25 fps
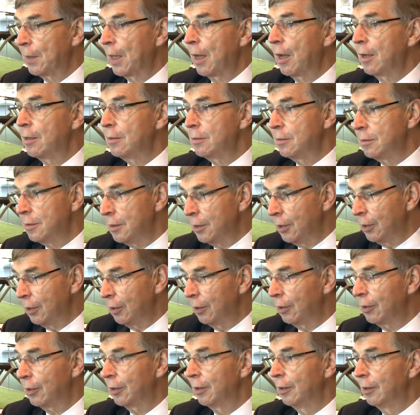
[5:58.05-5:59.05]
I think
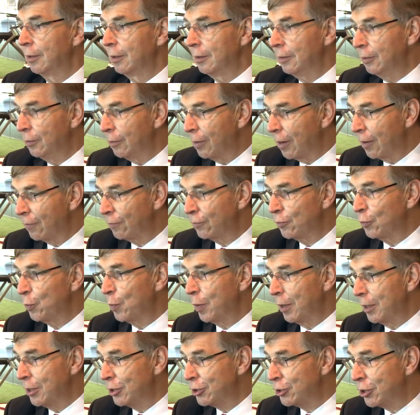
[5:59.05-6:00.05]
you have to
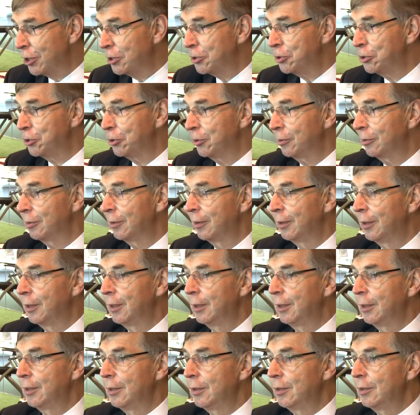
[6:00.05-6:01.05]
pay attention
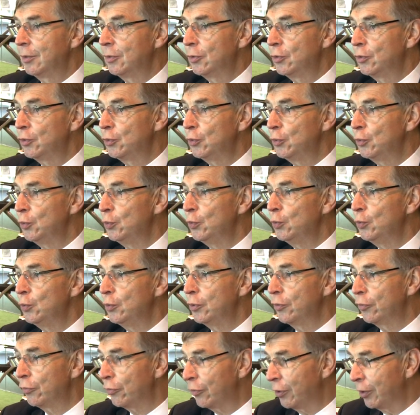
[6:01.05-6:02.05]
mm. to
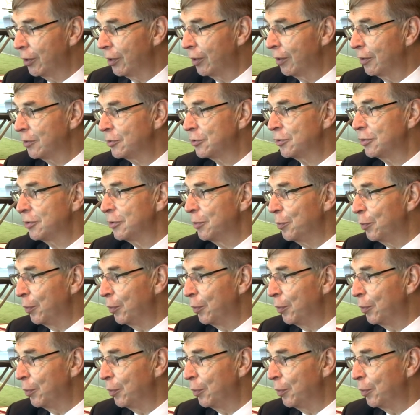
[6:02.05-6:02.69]
the things that are